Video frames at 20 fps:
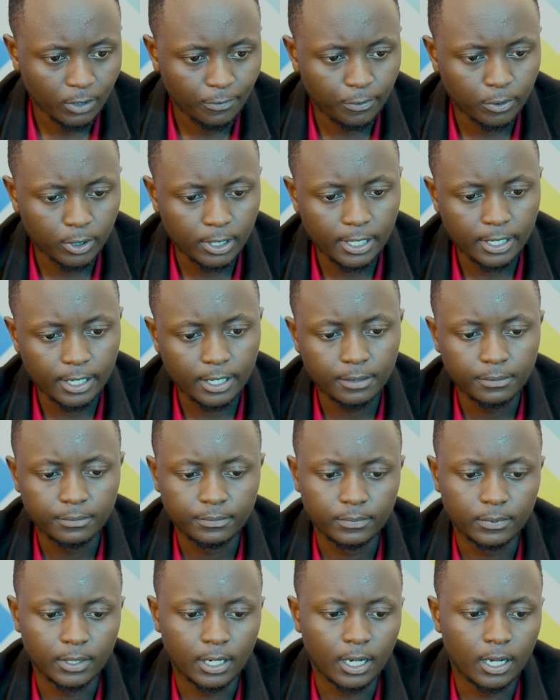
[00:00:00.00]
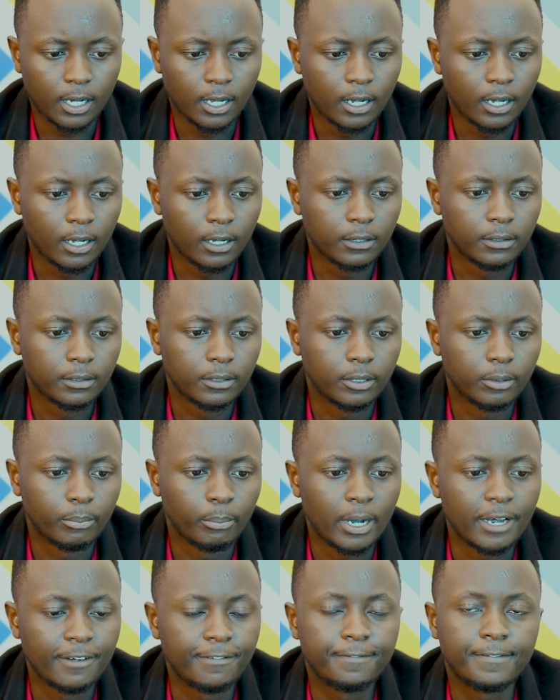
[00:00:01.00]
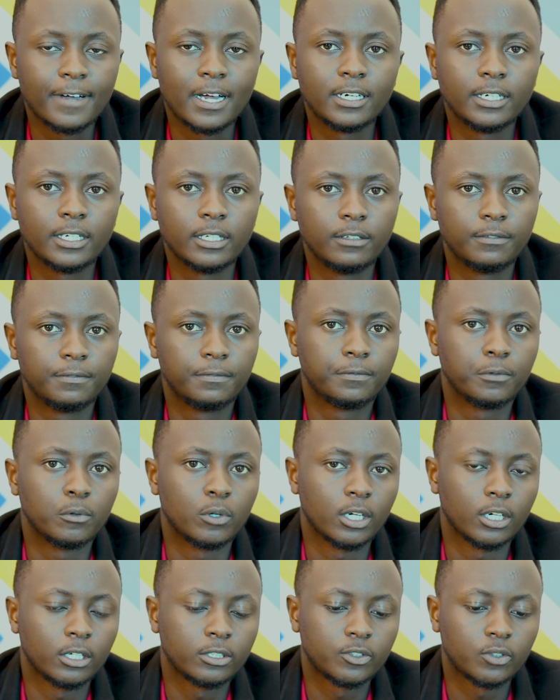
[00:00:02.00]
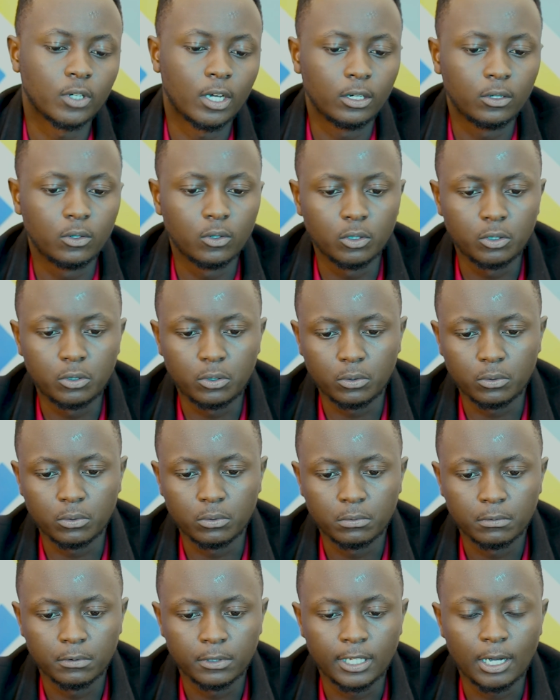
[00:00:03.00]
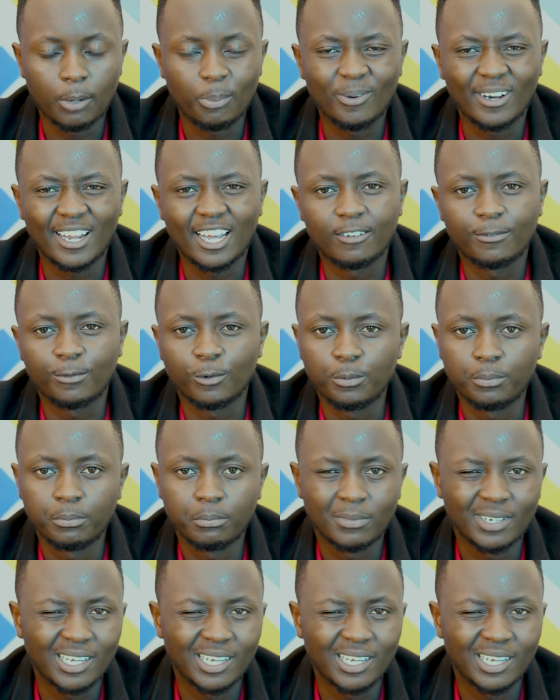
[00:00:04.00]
for the My Funded Forex, so I'll go through their platform.